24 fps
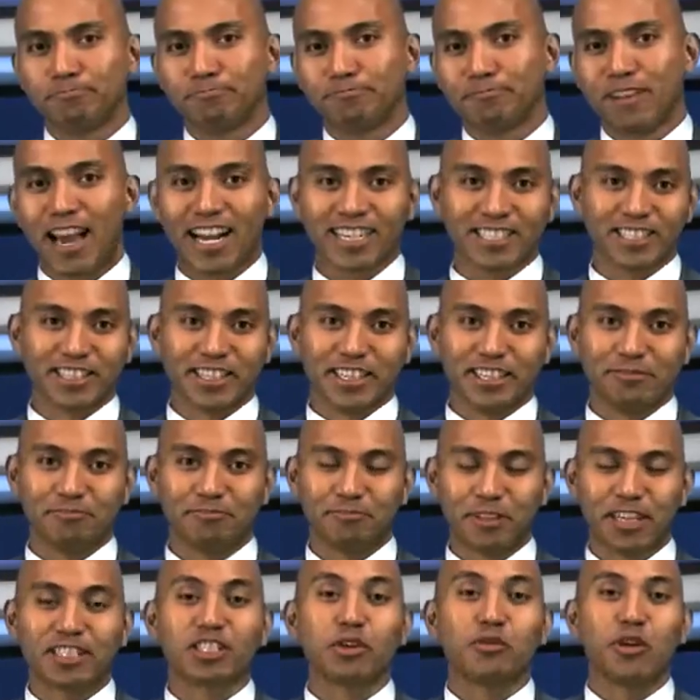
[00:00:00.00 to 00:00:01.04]
Actually,
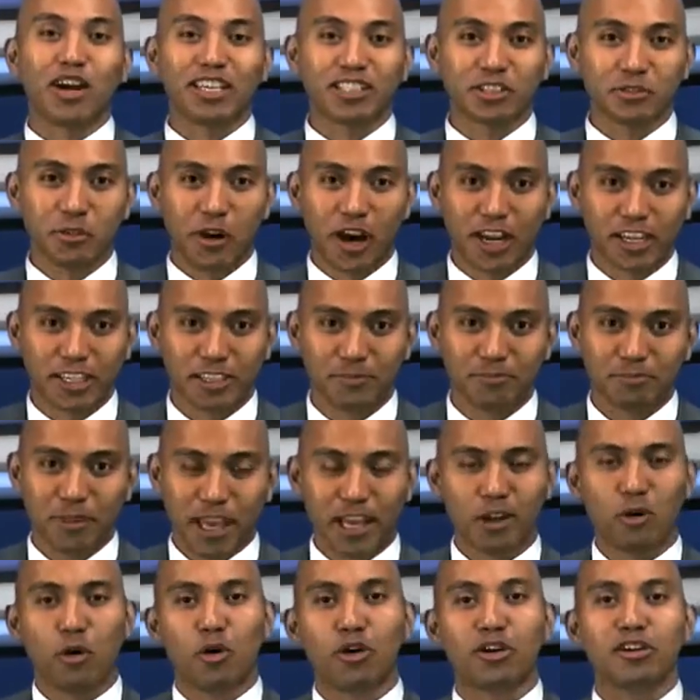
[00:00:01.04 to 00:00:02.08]
it's a restaurant,
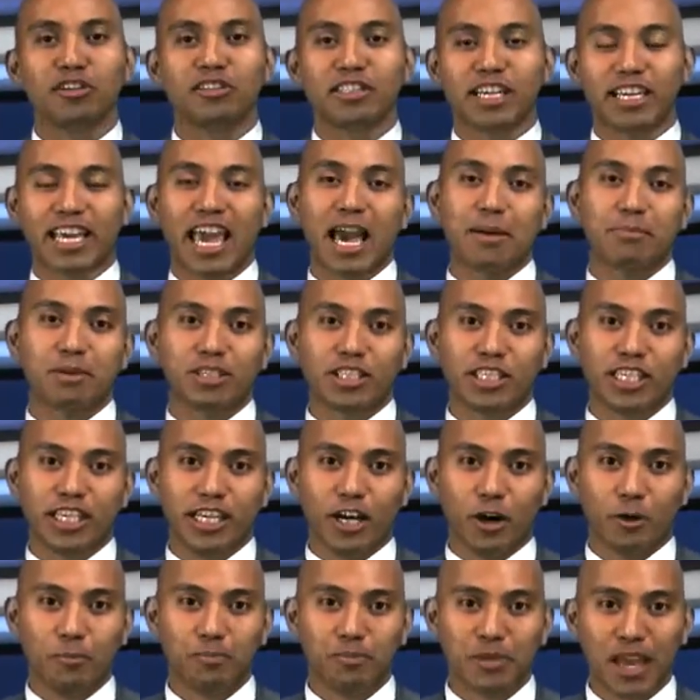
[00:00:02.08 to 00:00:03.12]
and orders a cappuccino.